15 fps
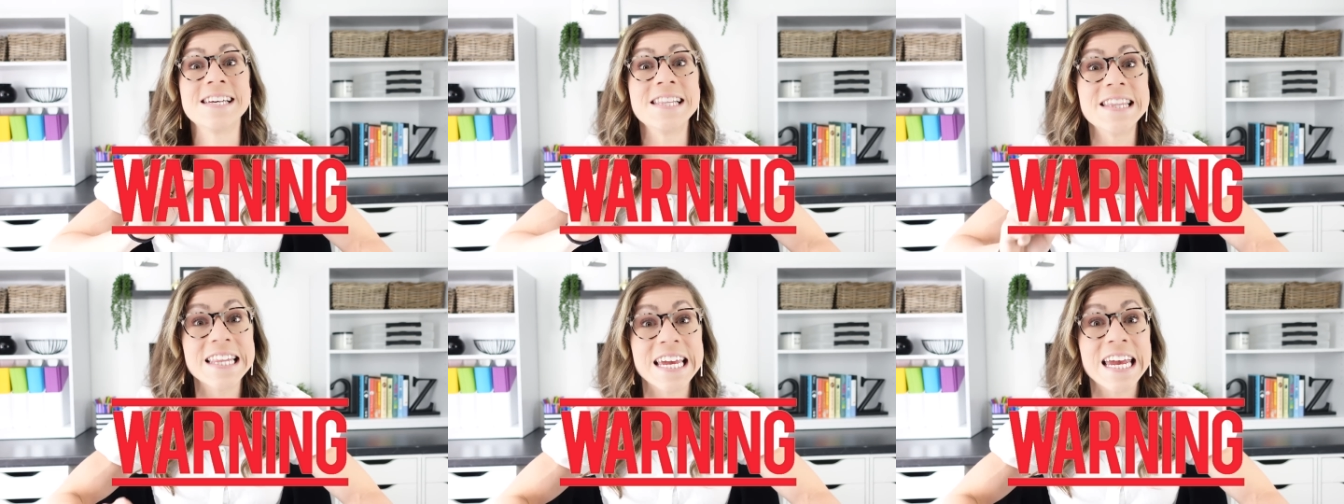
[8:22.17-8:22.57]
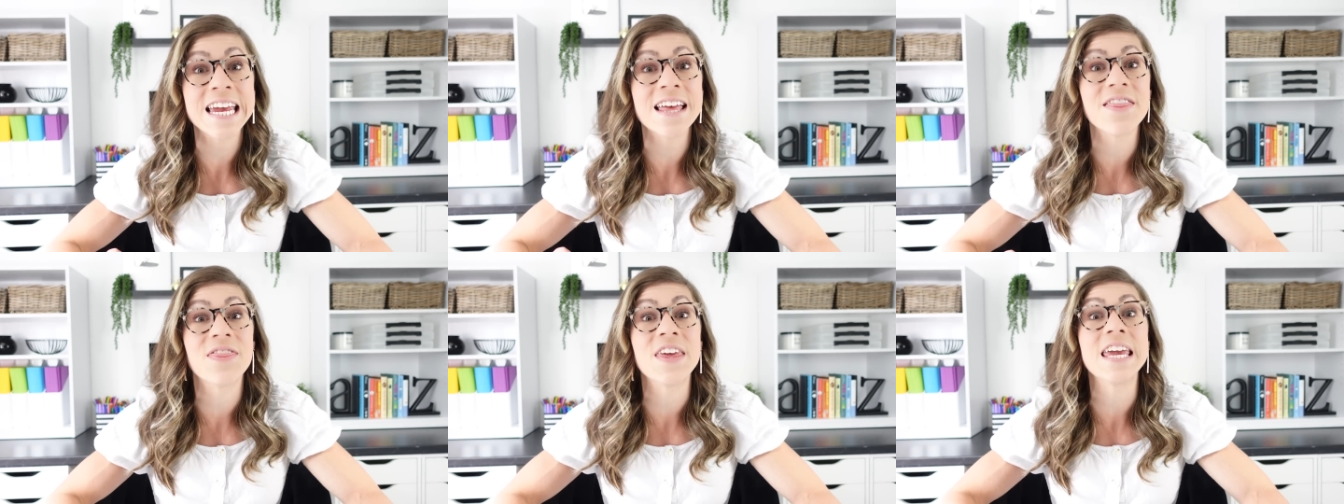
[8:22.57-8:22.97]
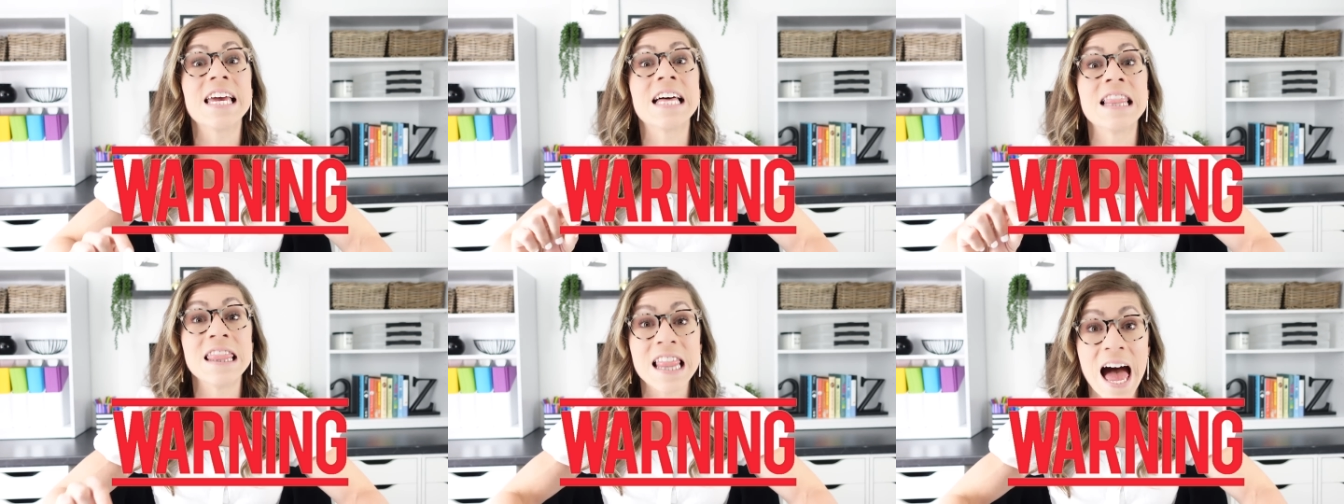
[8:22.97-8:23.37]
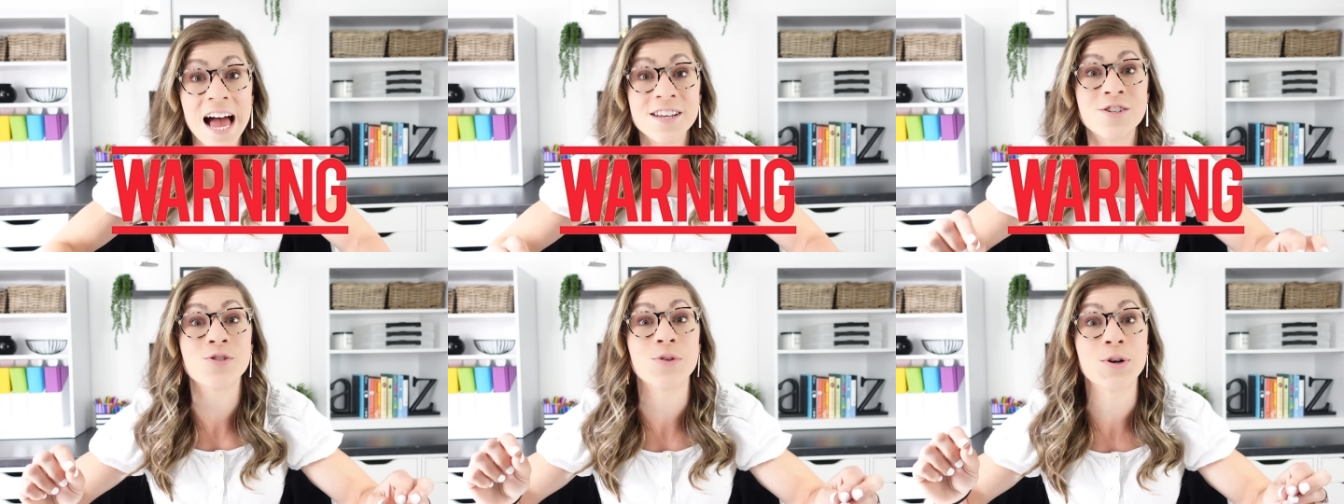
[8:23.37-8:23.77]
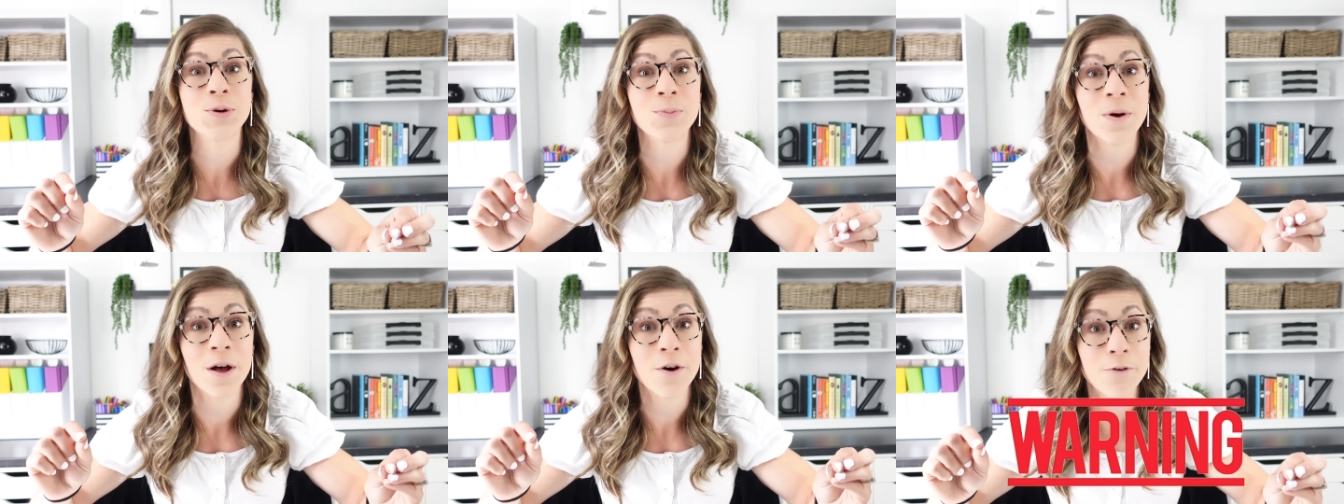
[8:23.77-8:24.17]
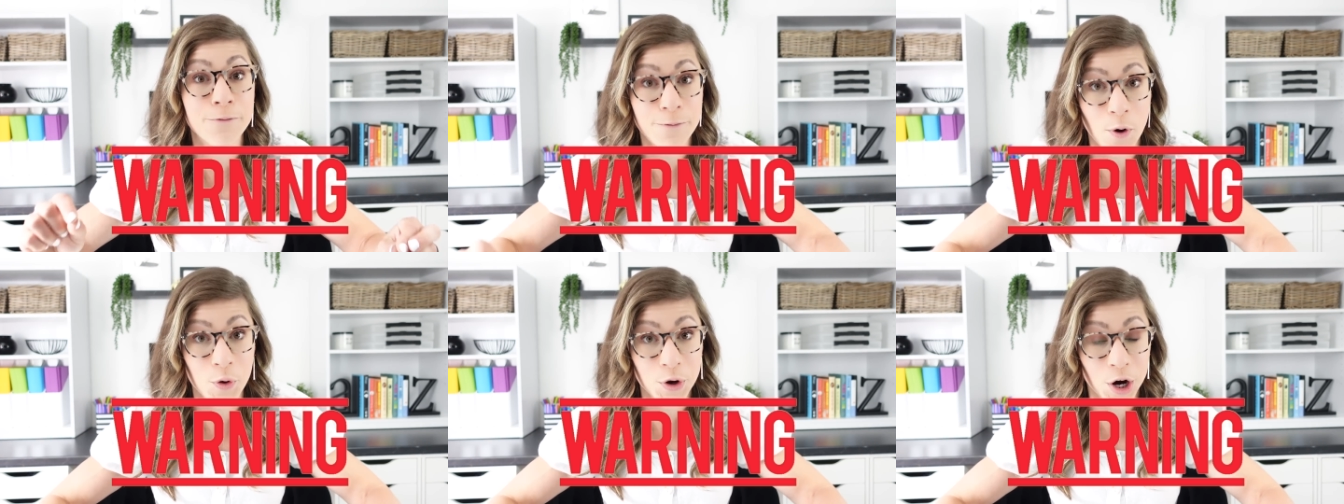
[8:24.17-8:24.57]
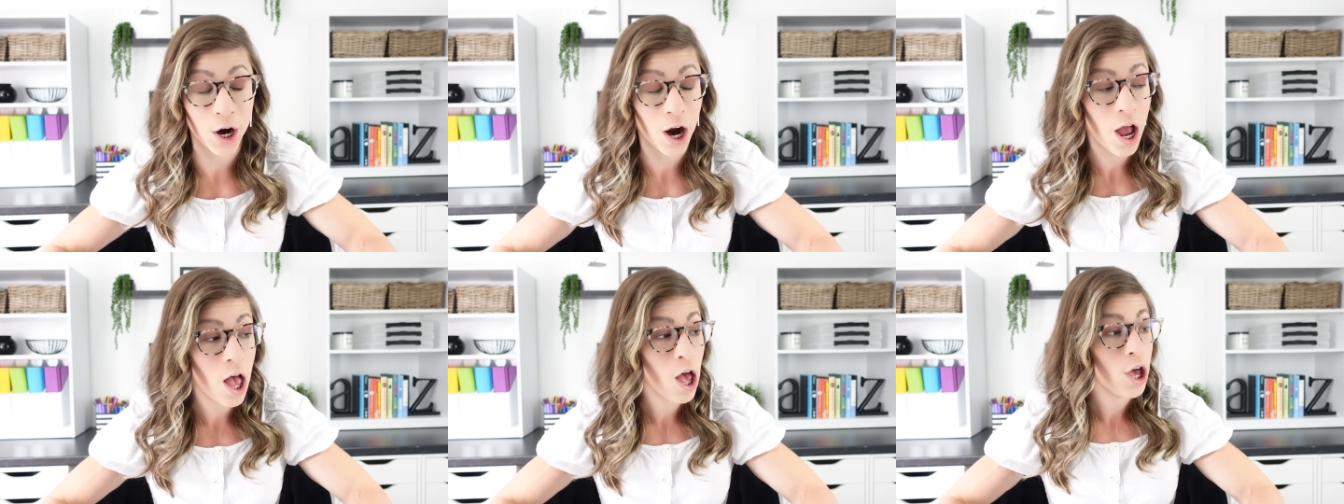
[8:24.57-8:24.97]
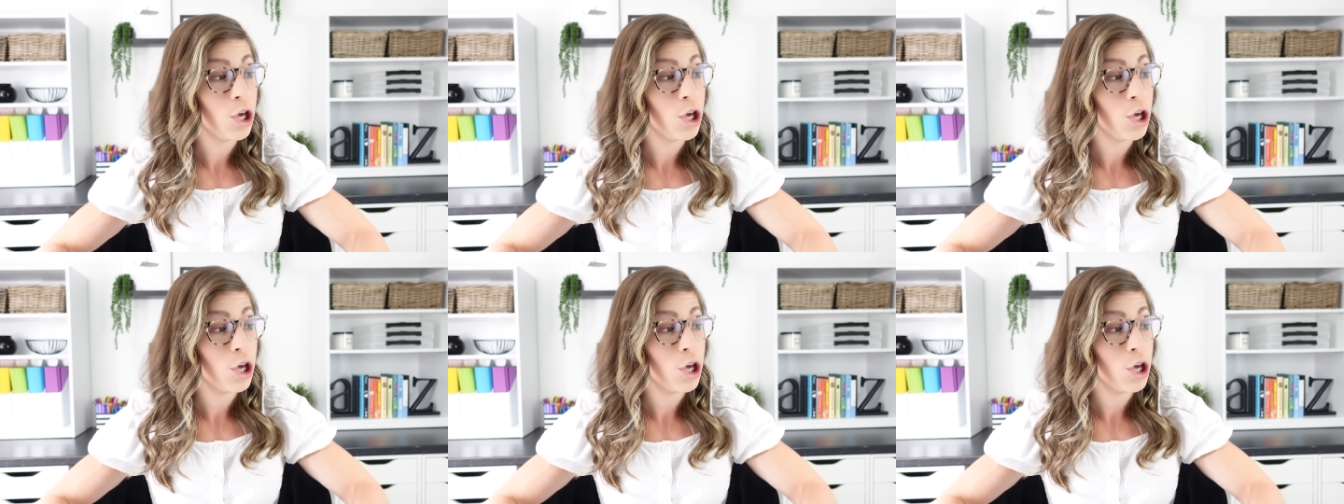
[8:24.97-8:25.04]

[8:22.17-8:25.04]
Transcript: delete the classroom folder.